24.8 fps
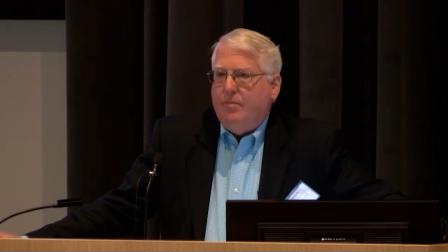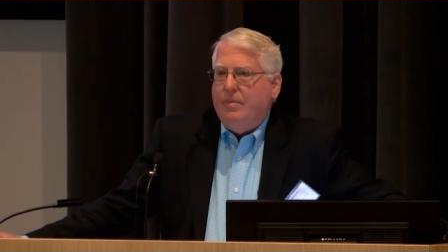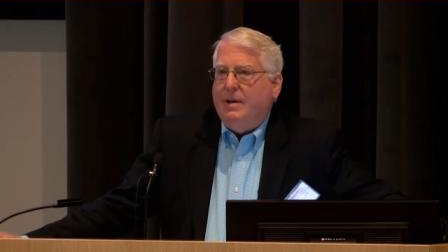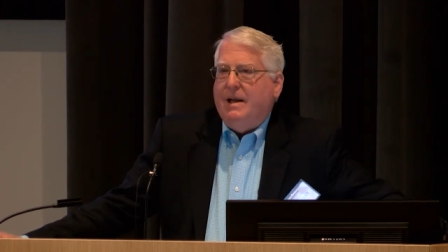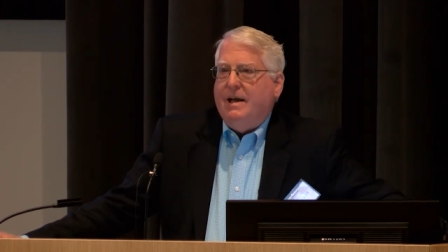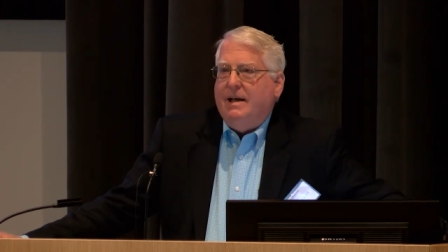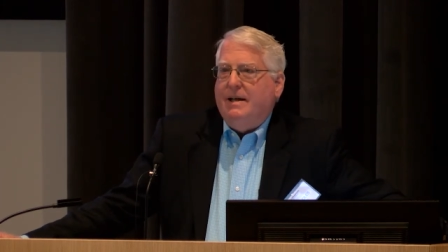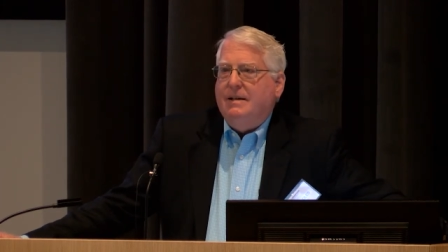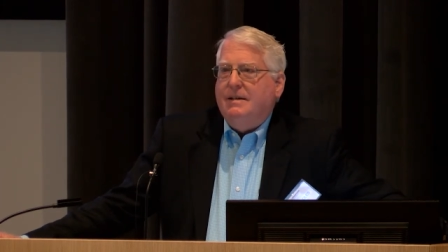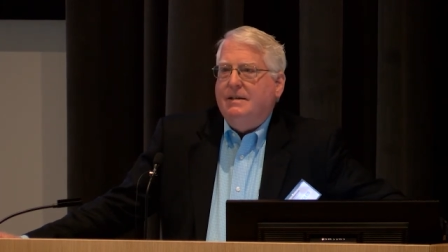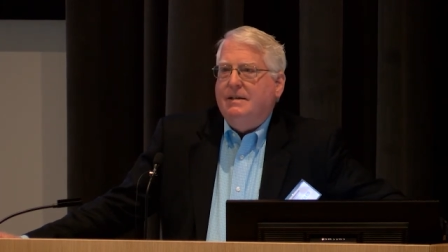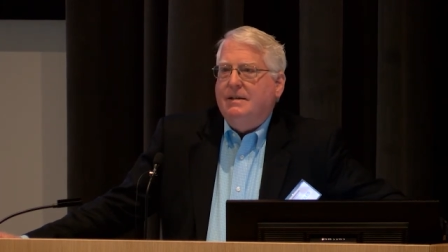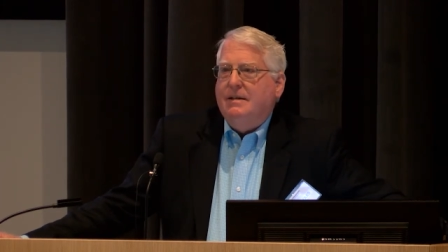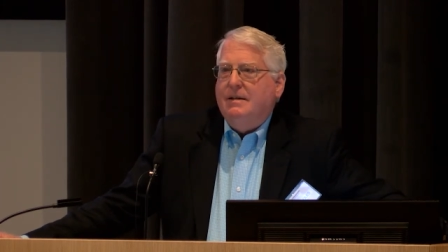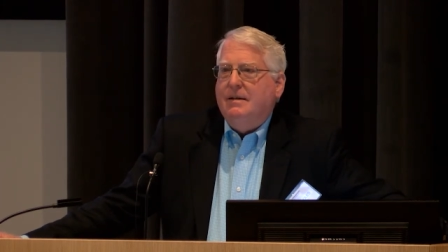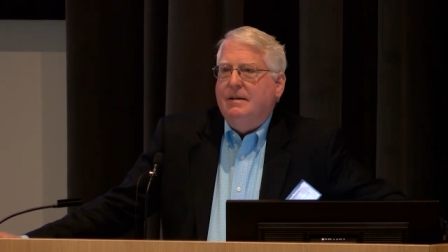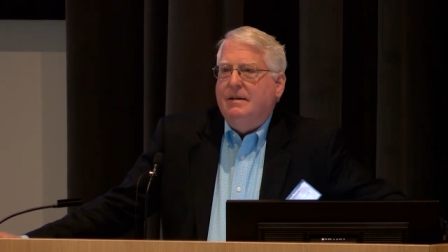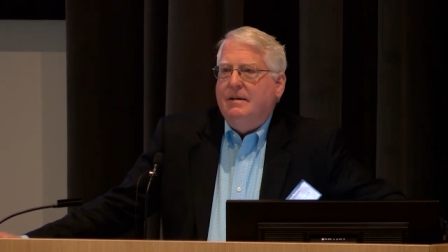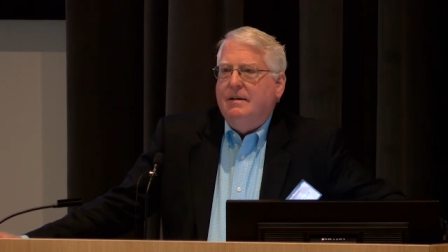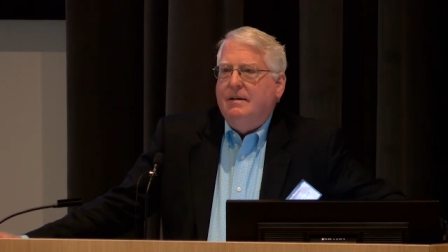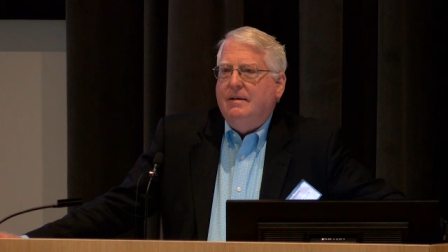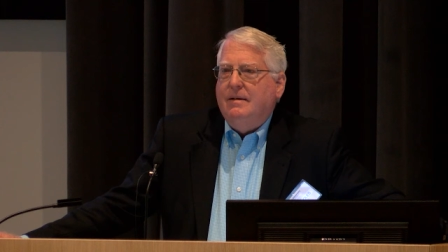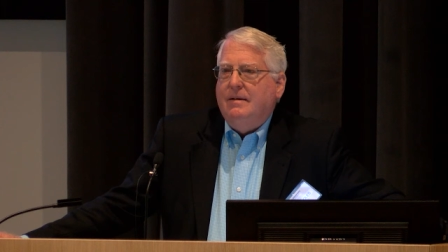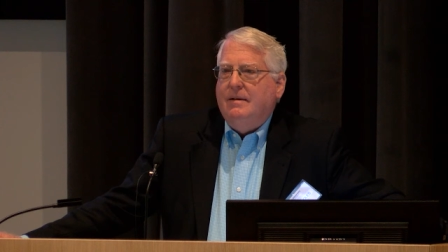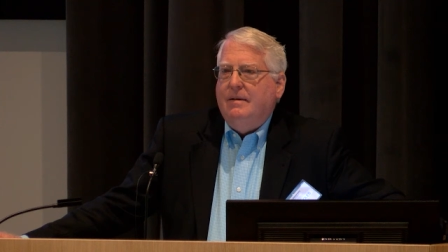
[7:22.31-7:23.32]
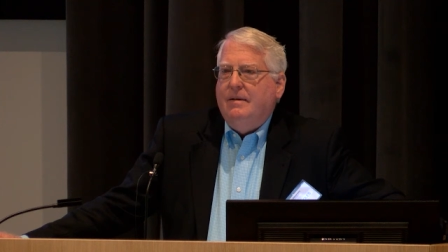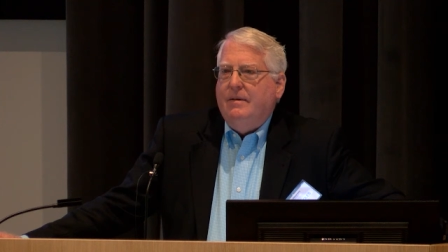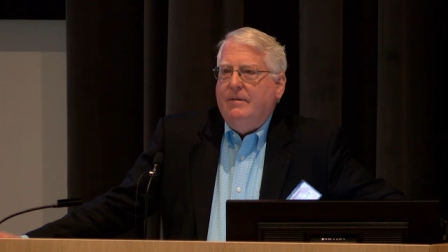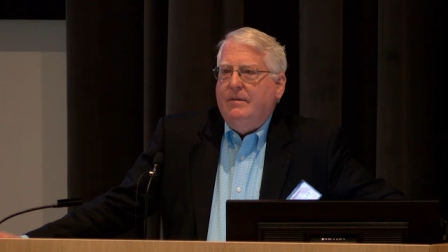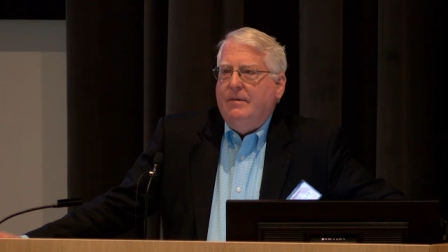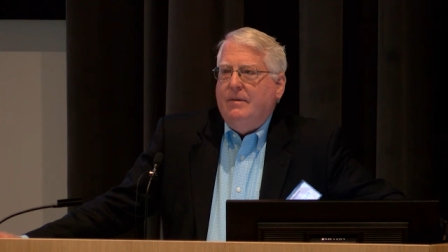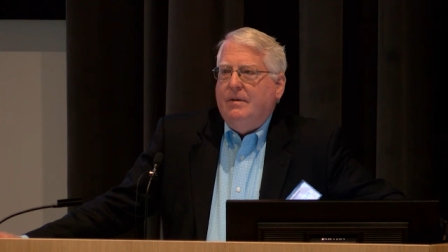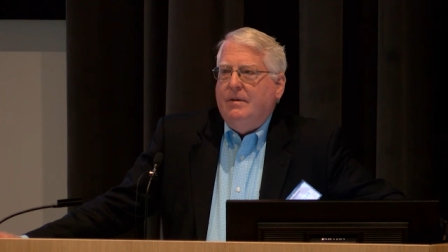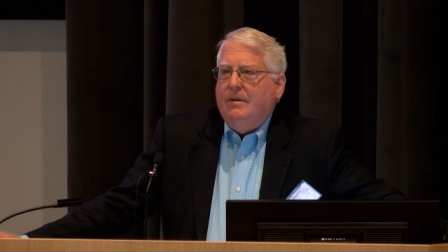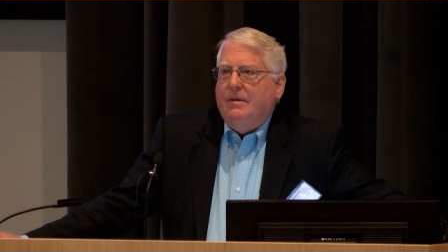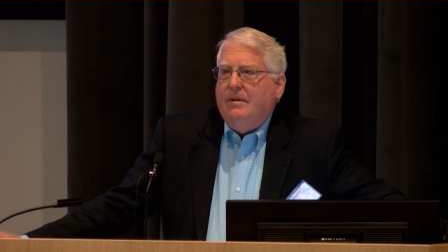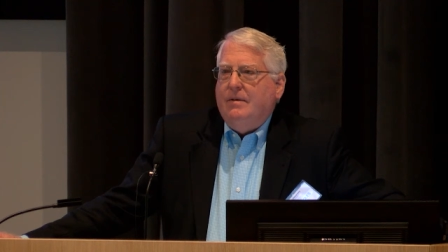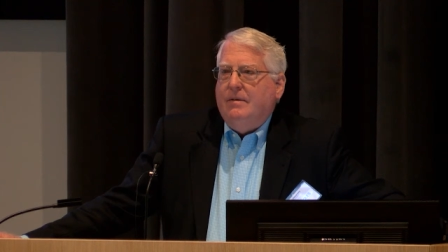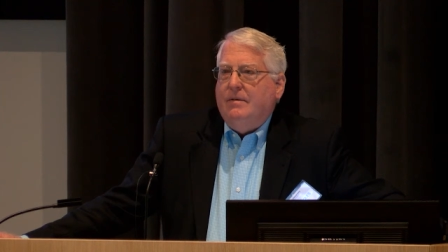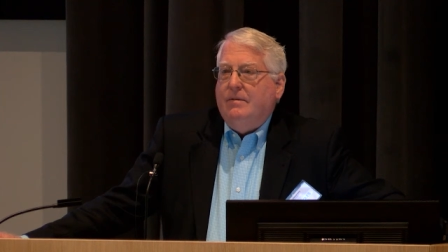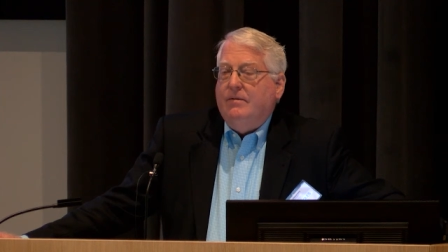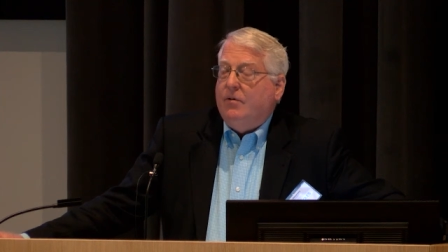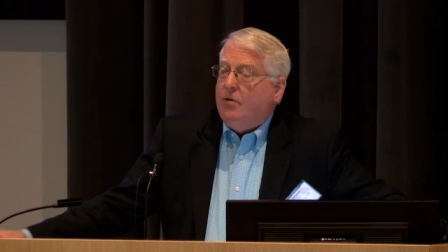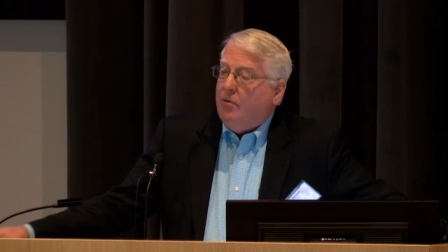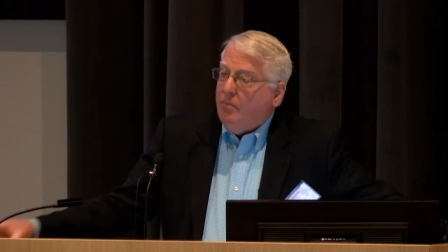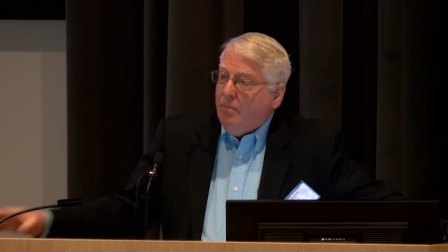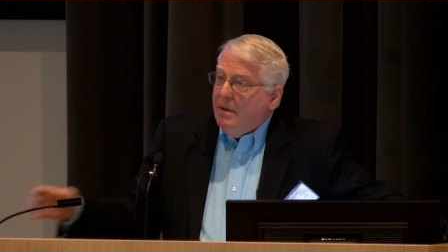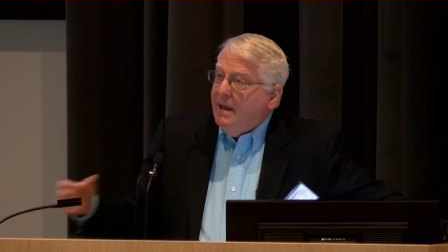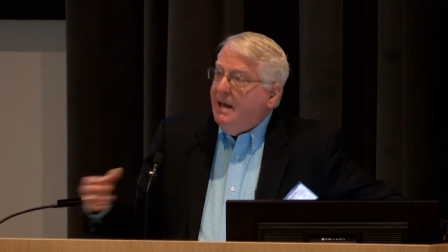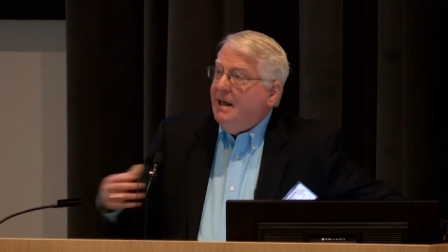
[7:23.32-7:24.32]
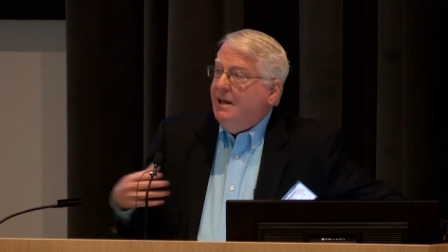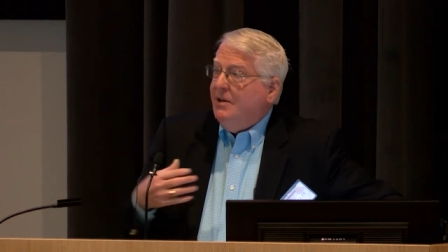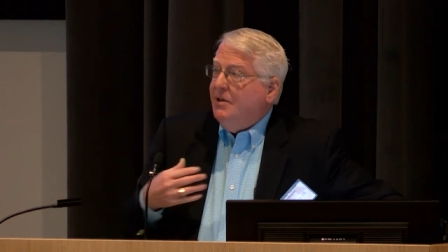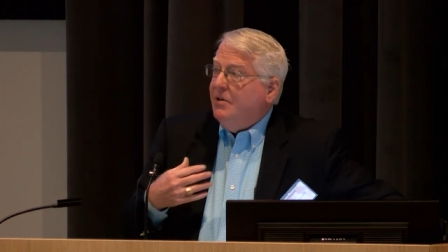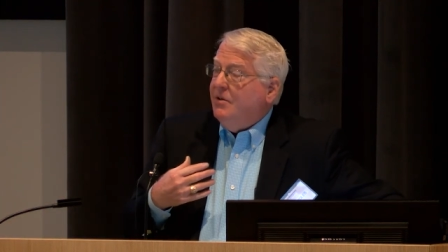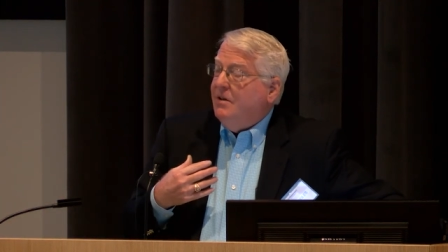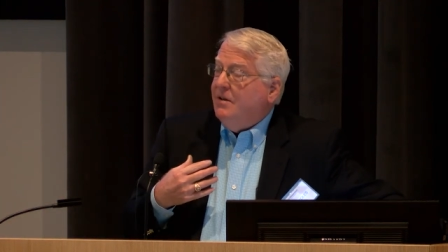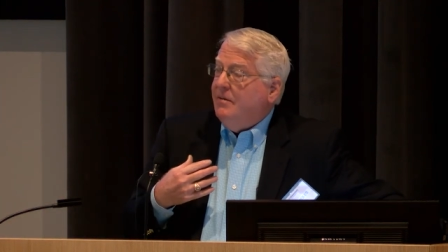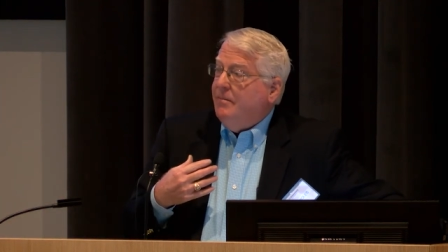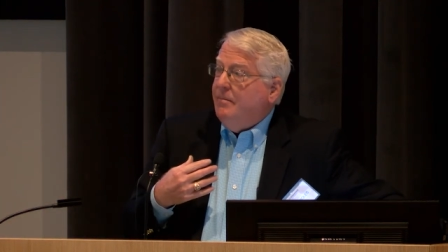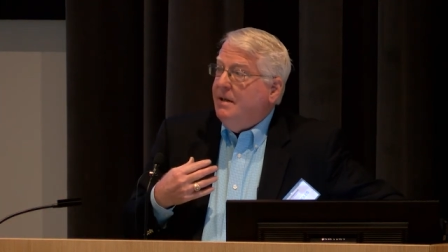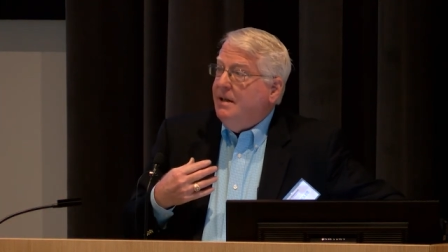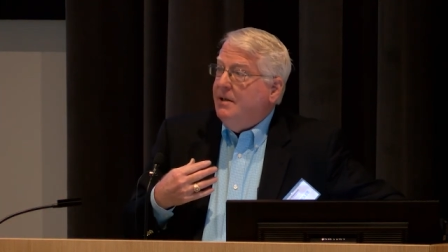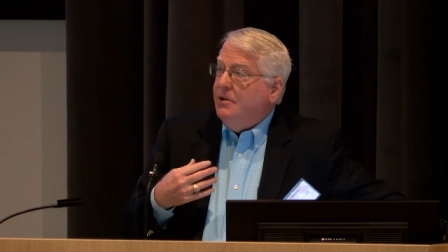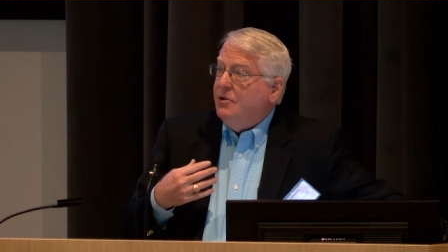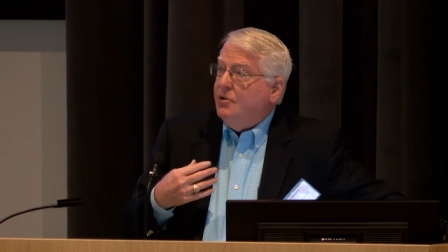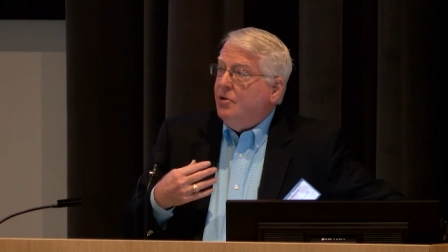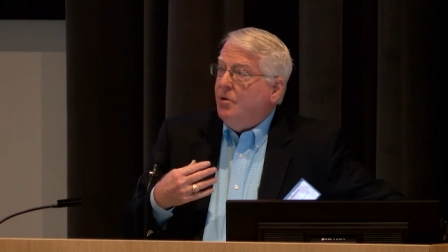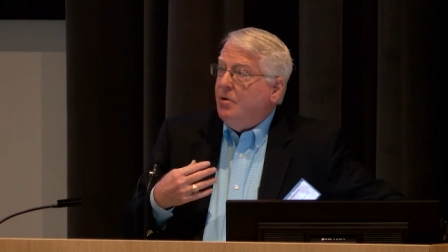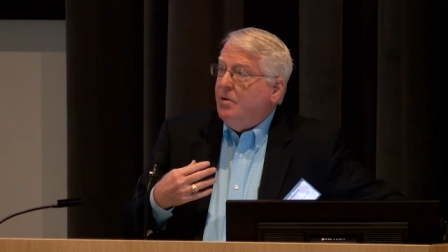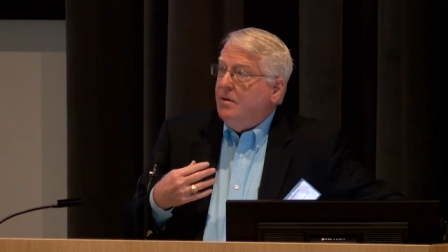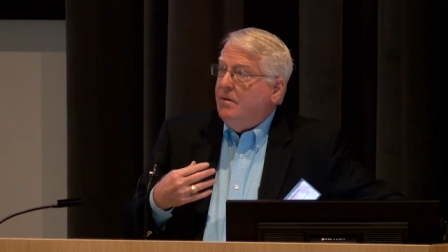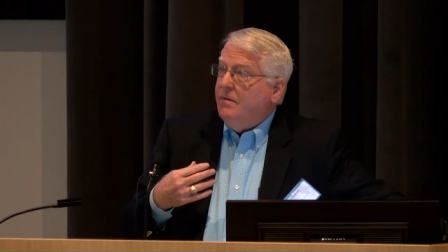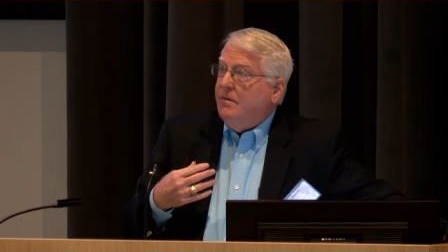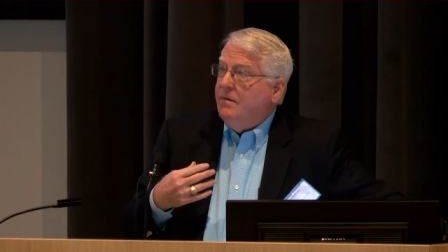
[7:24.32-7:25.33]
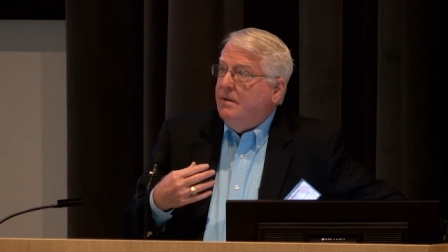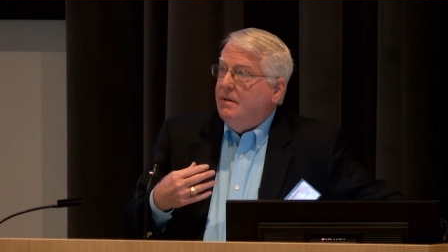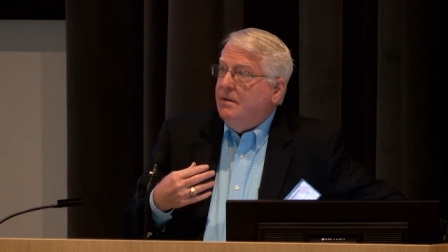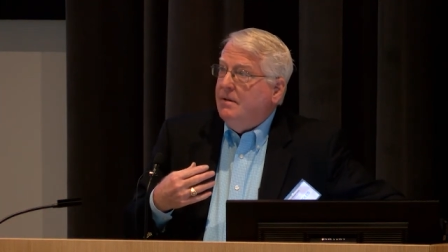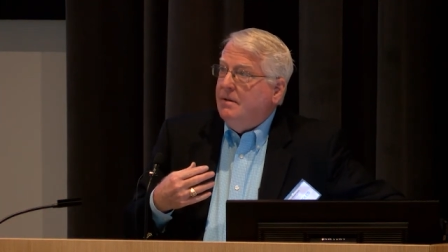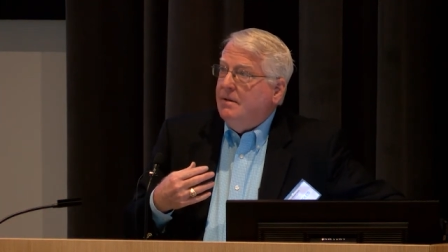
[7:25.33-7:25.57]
place. For me to have been sort of